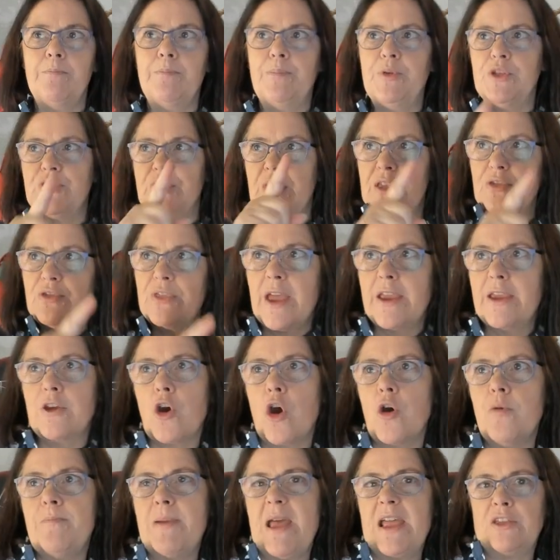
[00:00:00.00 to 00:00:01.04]
But then they
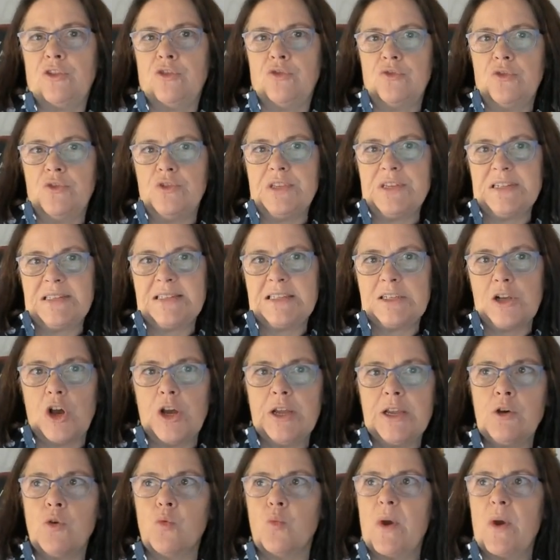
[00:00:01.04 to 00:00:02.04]
go back through this cycle